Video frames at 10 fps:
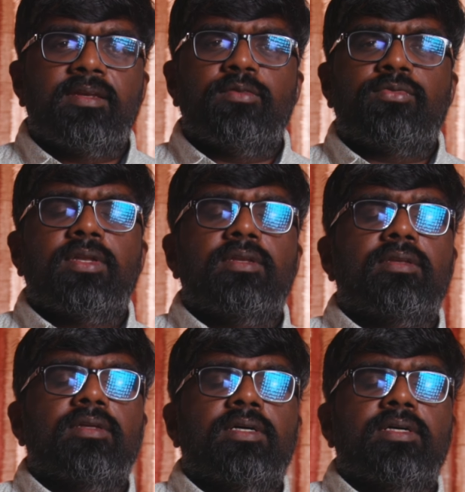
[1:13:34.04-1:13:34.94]

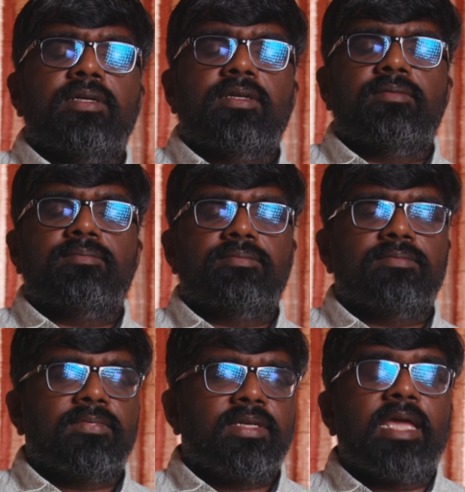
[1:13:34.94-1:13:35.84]
different uh,
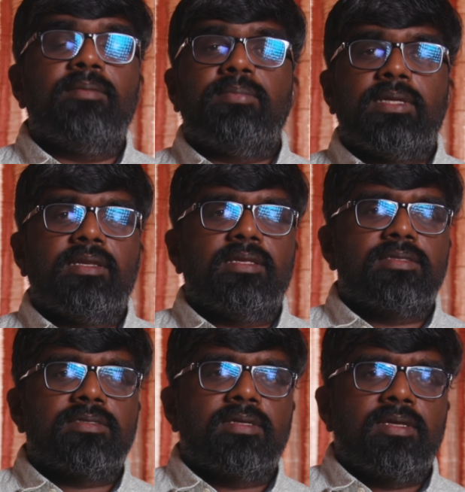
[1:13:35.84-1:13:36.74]
time
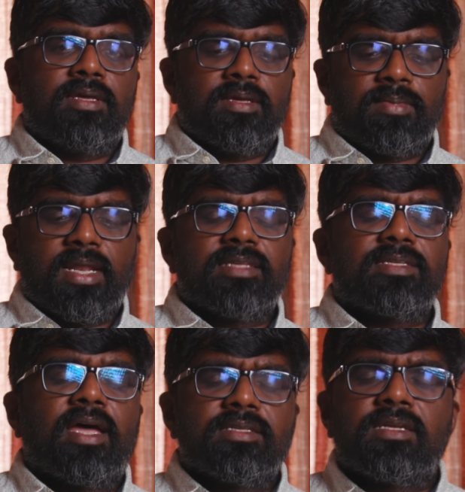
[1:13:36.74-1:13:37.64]
periods. But as
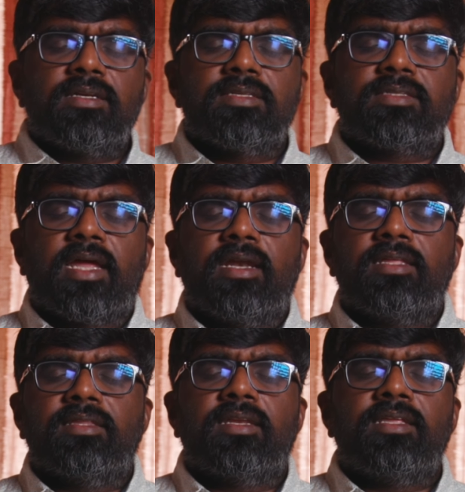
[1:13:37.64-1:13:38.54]
Aslan is
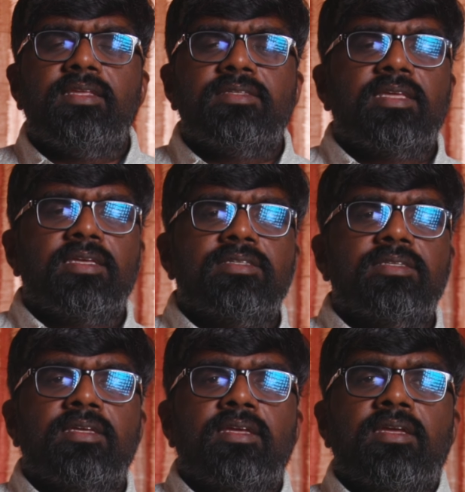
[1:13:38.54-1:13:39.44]
standing there, he
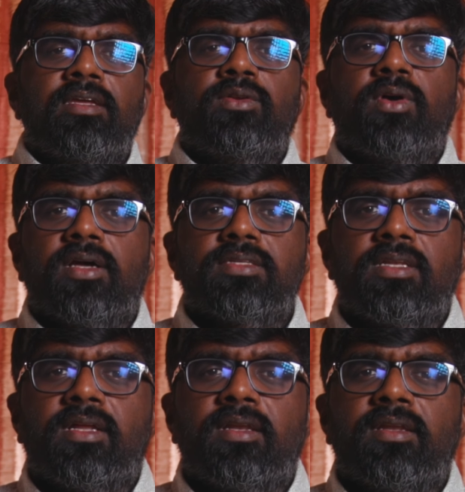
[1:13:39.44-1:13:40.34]
says to
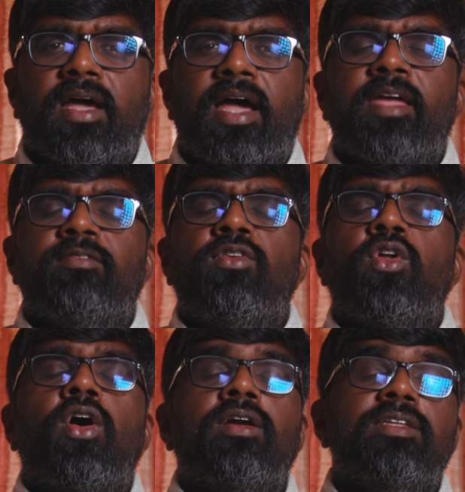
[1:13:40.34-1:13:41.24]
Aslan, "I have
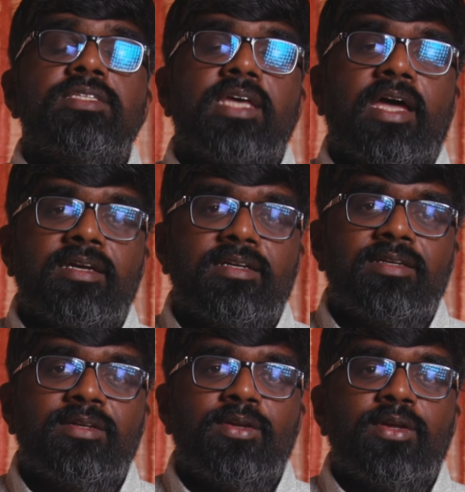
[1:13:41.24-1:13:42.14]
long
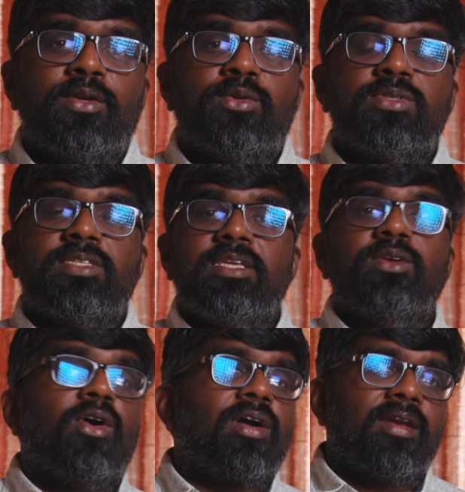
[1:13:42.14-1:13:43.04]
desired to see
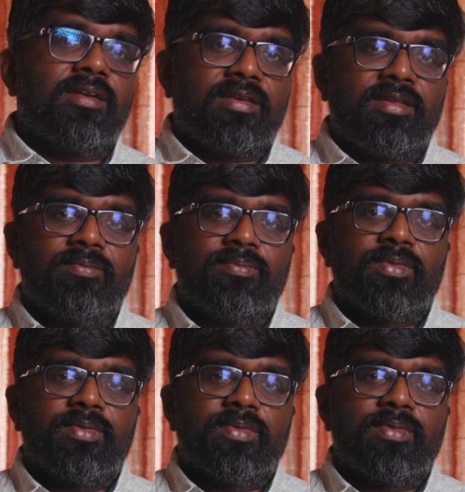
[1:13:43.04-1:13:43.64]
your country.